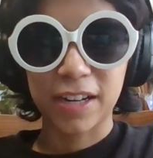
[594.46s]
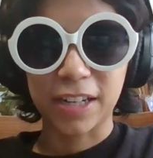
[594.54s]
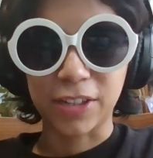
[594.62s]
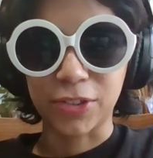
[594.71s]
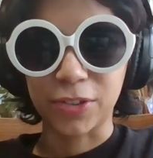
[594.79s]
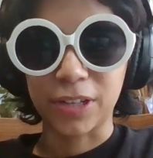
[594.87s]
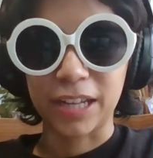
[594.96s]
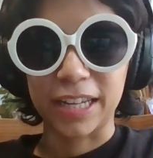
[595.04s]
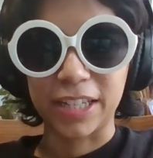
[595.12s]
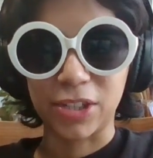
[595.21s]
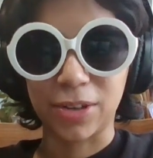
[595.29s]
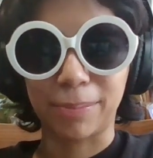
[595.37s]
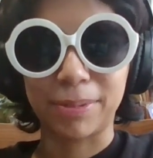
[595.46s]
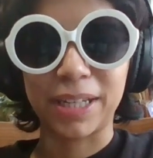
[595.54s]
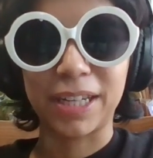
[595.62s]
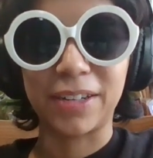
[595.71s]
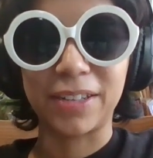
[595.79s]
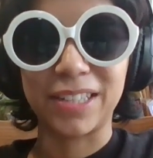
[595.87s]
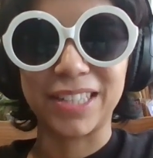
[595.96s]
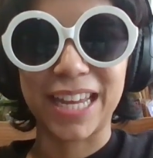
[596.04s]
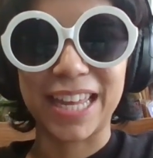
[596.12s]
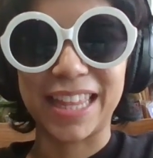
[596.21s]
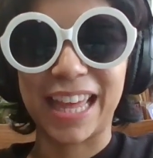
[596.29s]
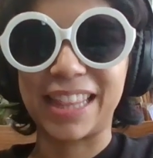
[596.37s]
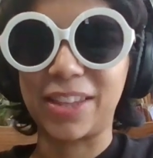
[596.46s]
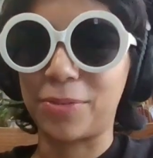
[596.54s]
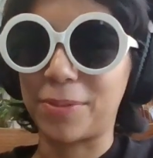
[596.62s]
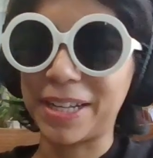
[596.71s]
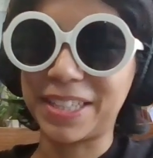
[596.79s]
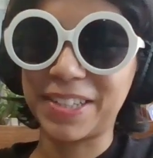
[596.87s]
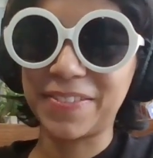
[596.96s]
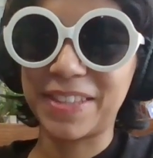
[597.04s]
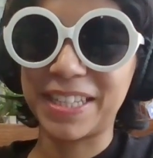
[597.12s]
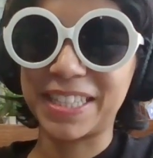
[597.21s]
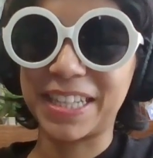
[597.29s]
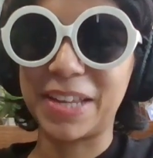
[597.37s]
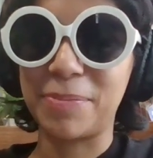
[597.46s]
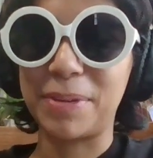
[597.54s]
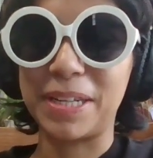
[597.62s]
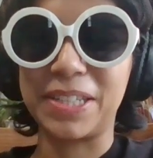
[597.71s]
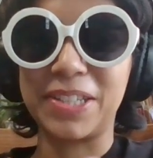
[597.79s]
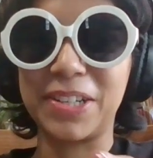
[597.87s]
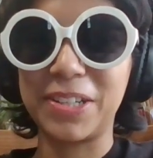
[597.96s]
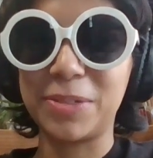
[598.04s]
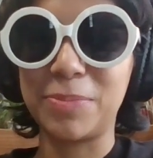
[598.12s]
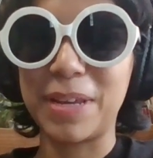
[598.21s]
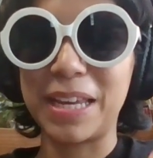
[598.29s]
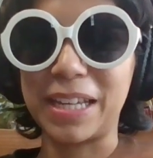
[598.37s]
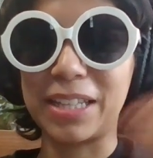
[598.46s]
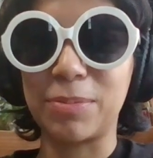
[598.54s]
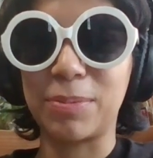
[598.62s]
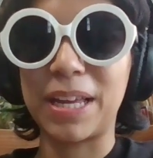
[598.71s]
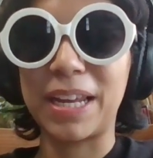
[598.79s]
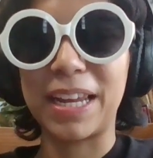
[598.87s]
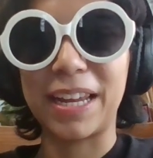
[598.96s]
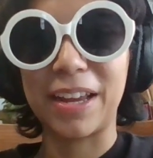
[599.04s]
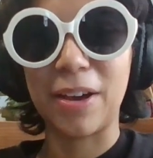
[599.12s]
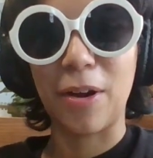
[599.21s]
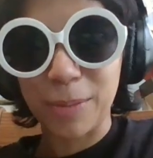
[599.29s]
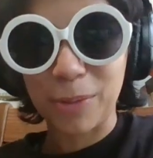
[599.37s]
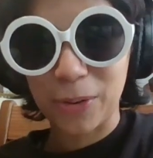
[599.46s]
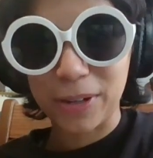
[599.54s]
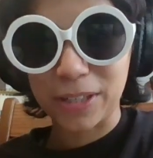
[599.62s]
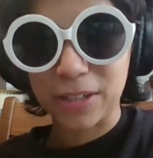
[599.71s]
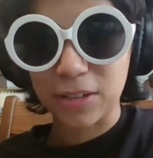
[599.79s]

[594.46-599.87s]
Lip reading: editing Julia interrupting here to say that the rest of this clip is just me explaining what I'm going